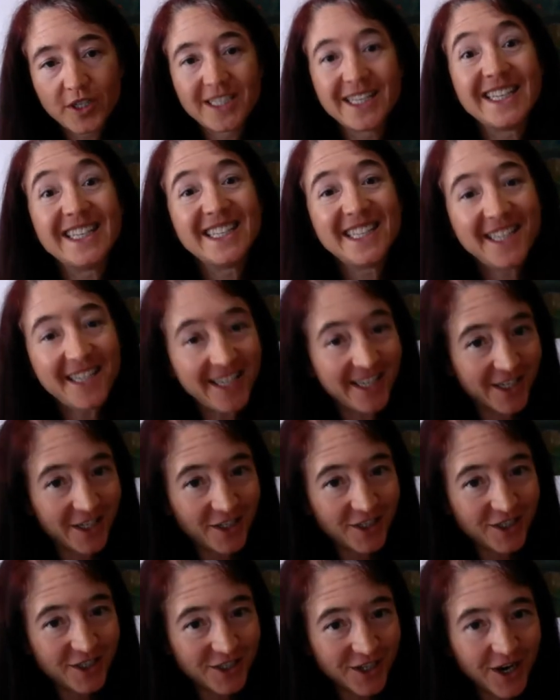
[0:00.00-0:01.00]
to
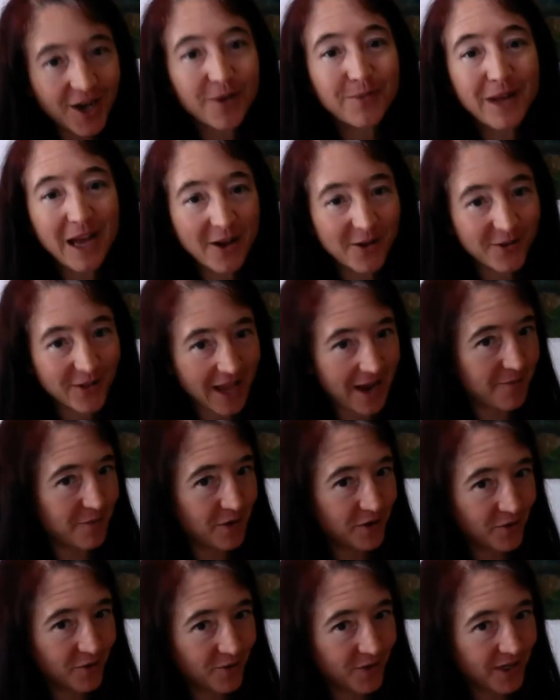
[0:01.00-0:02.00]
teach about
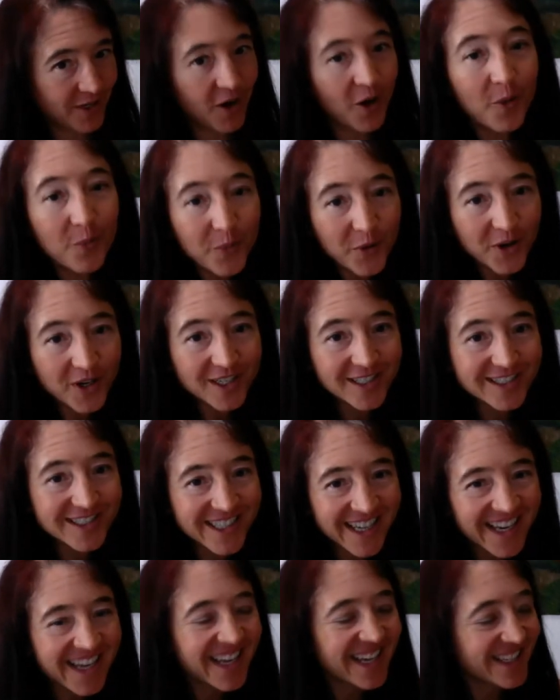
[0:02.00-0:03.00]
laboratory notebooks.
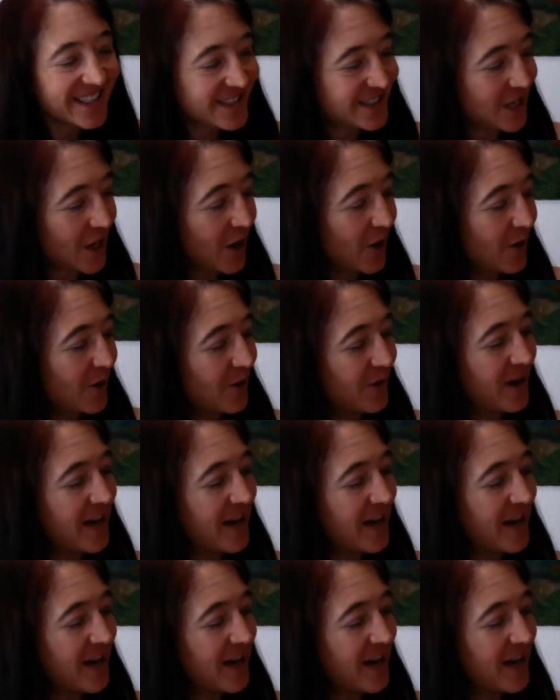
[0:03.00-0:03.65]
So